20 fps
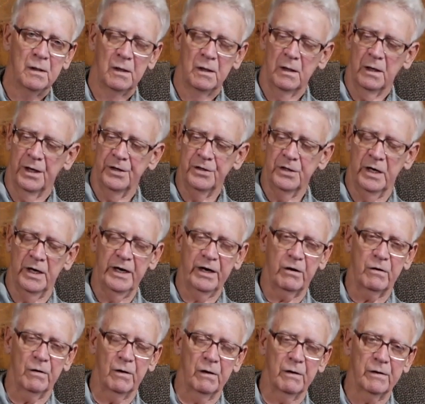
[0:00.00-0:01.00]
a
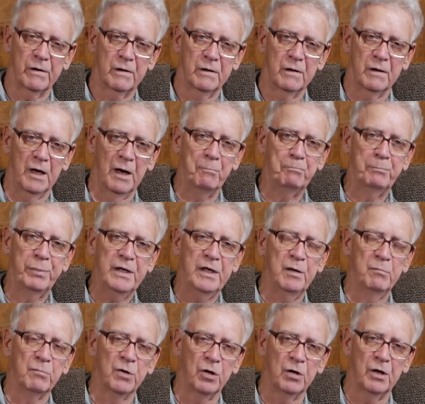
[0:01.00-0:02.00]
nightcrawler, a bee
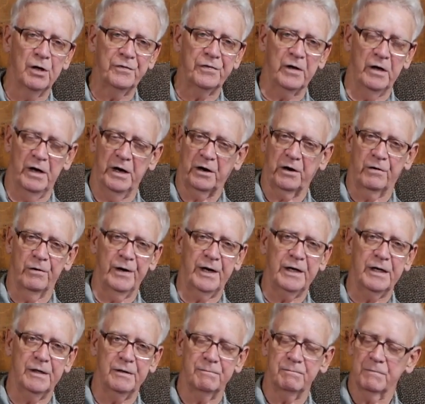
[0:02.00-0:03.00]
moth, a
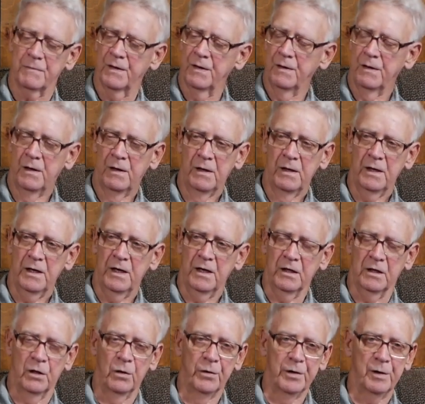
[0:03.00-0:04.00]
cricket,
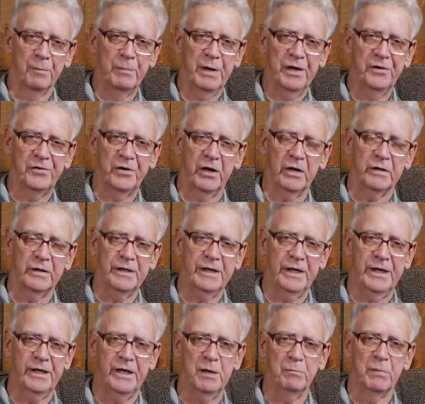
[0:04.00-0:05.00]
and go to basically
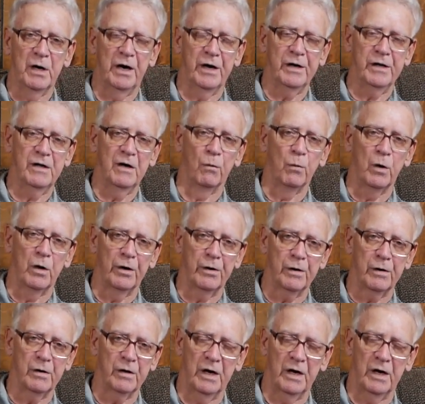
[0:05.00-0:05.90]
any body of water,